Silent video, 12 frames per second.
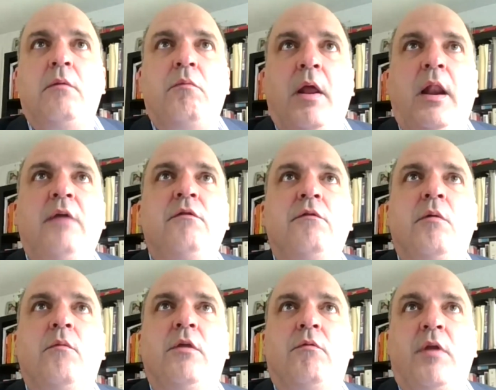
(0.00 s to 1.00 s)
relationship
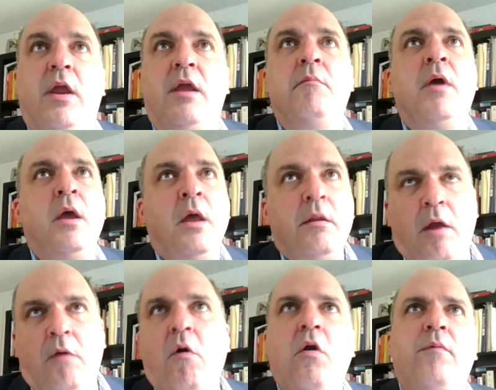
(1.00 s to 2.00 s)
with the regime,
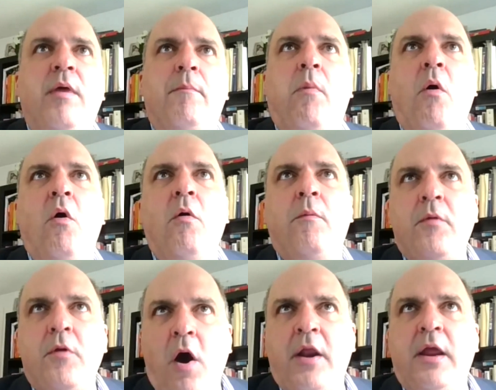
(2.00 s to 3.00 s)
the role of the Pope
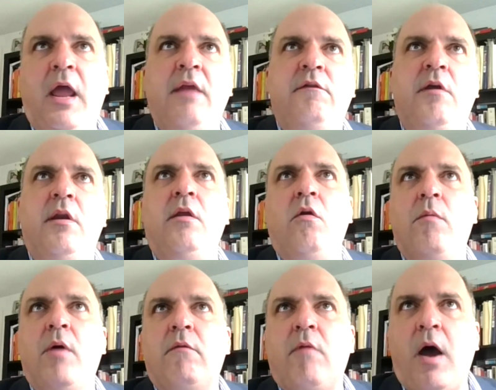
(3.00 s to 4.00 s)
not engaging in
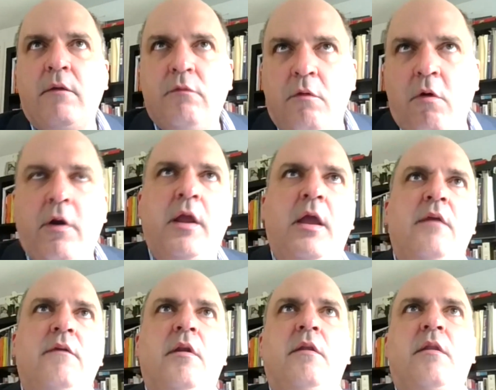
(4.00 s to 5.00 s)
human rights, not
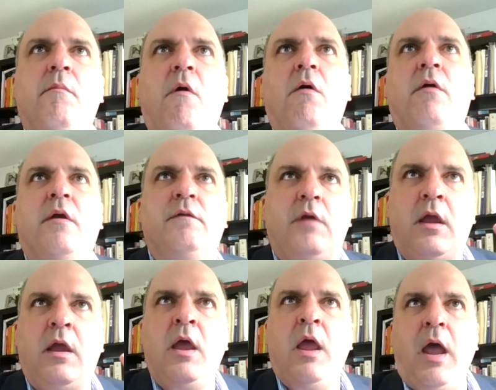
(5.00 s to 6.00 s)
engaging in
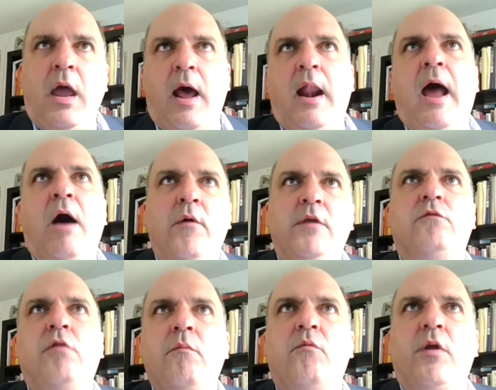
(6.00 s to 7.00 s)
democracy, and allowing
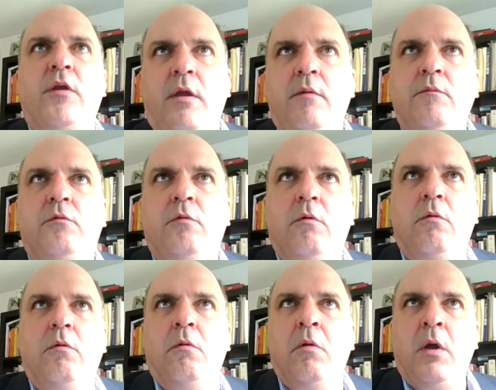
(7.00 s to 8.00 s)
some regimes
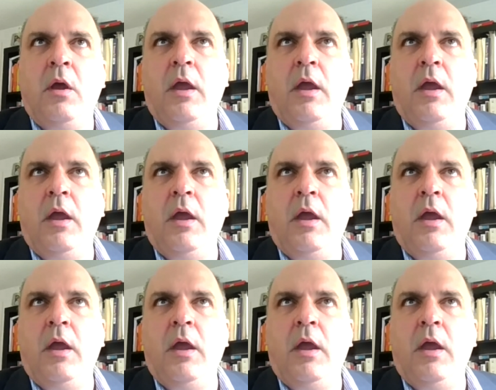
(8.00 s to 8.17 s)
to